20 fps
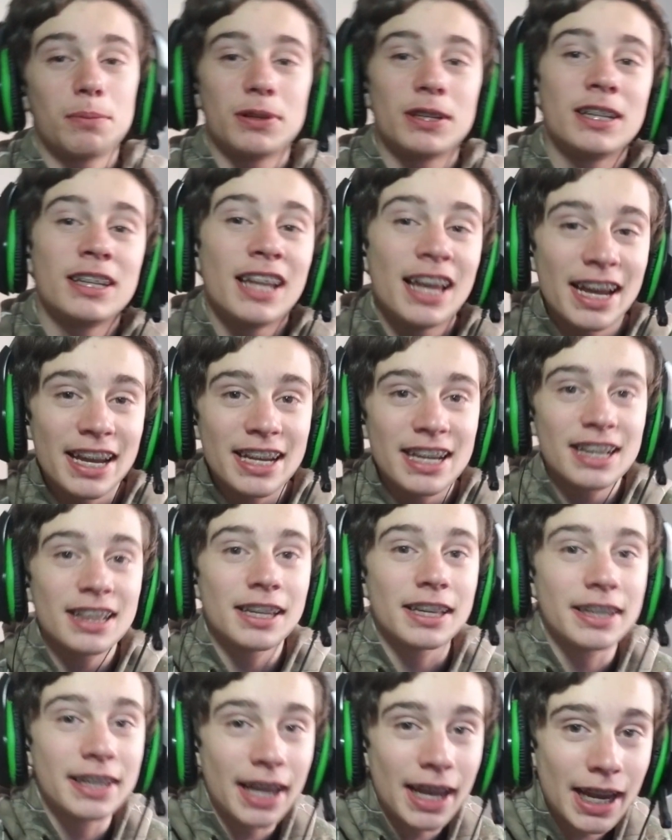playing the
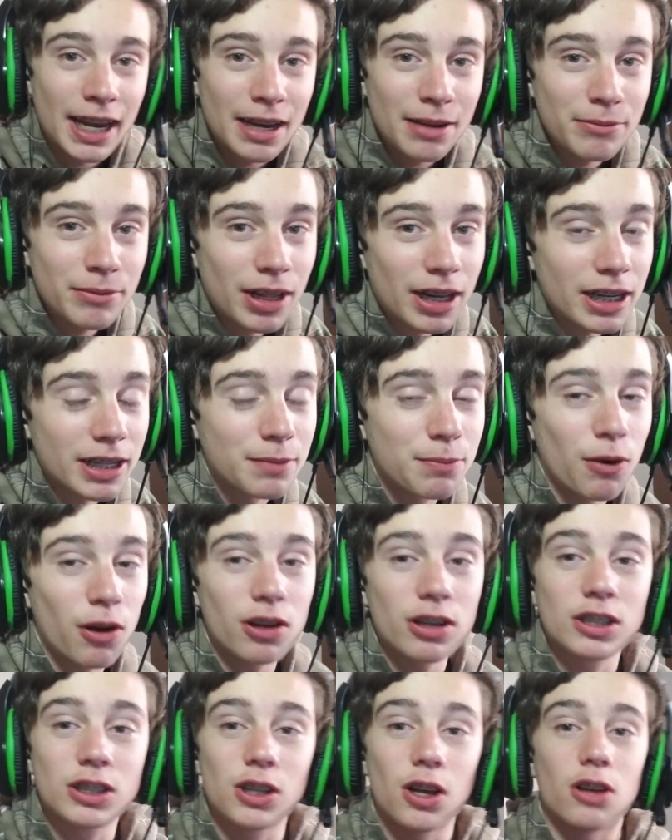game that has brought
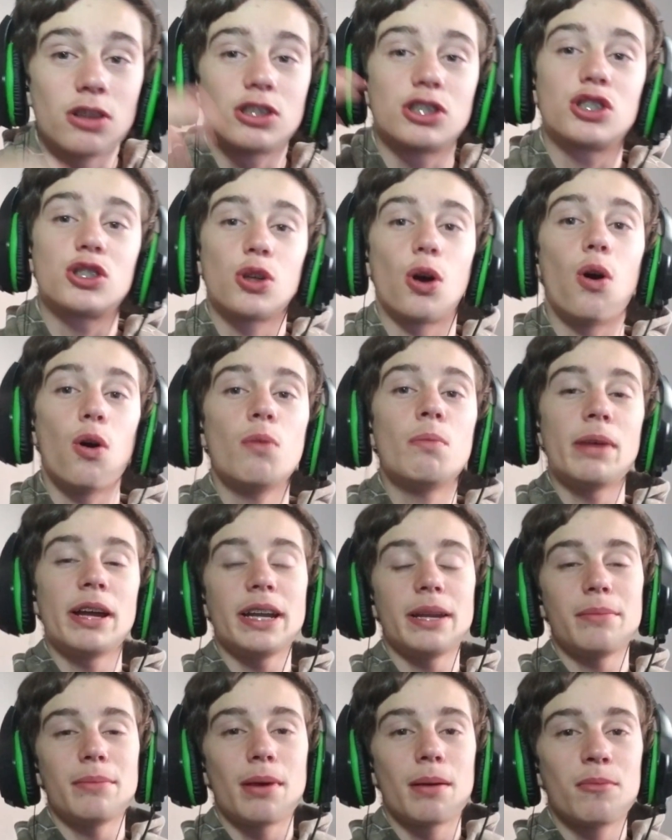us all so
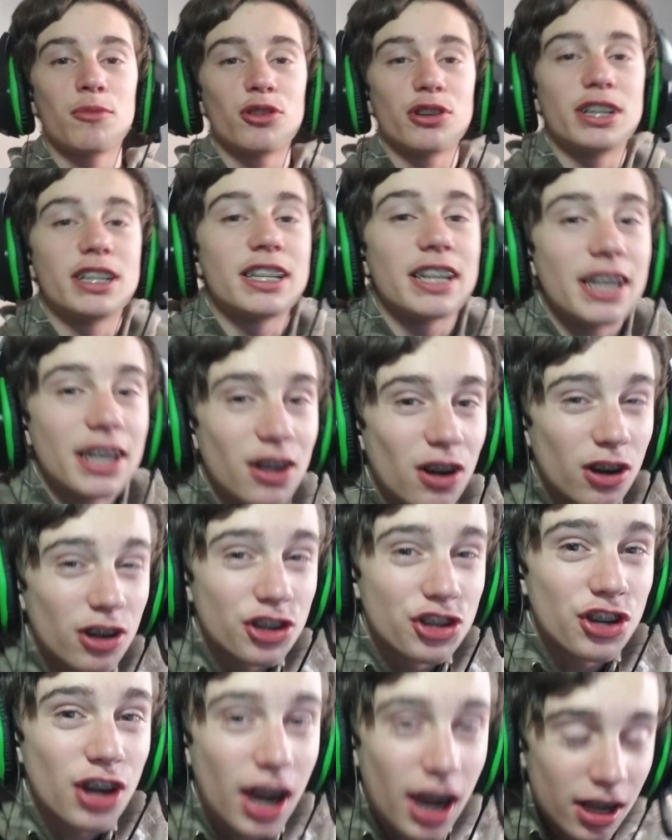many memories in our
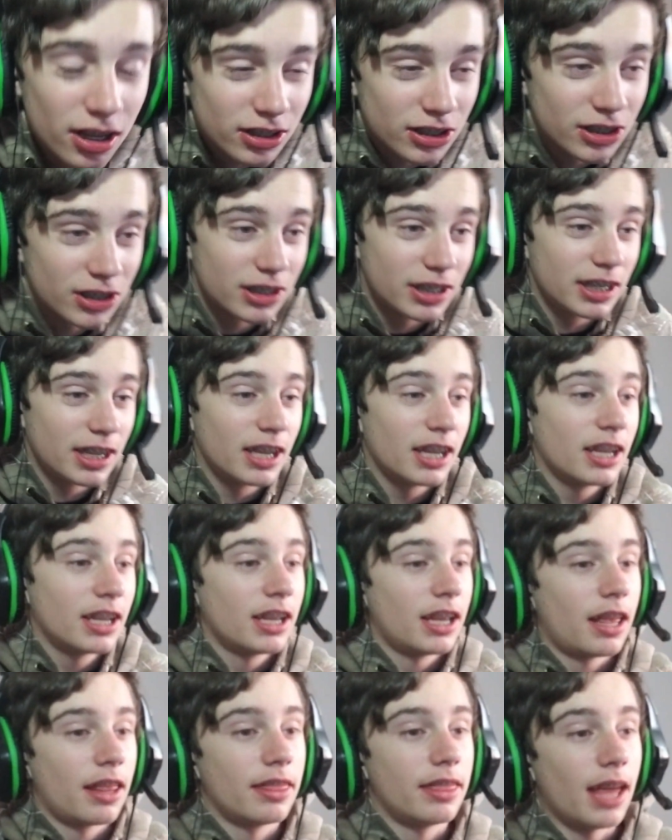
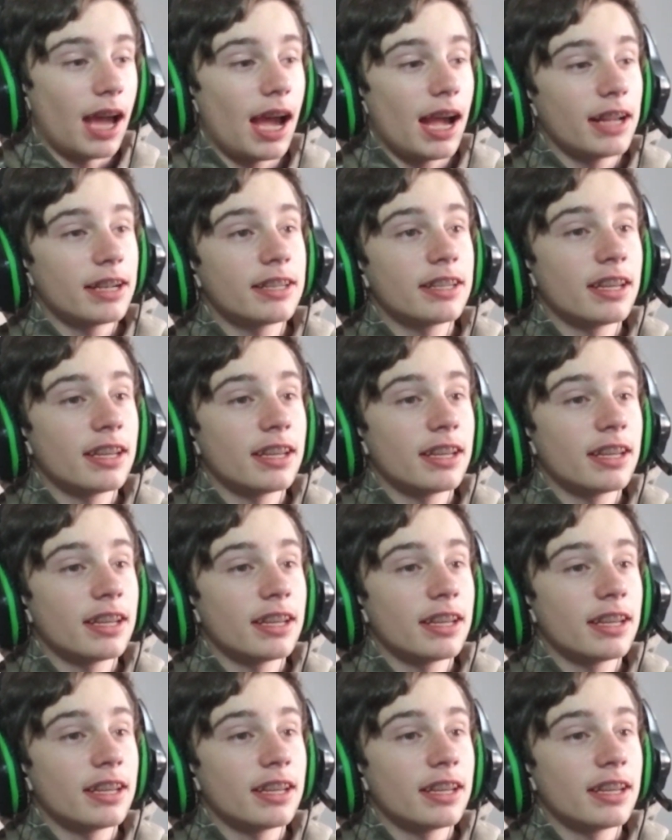childhood. That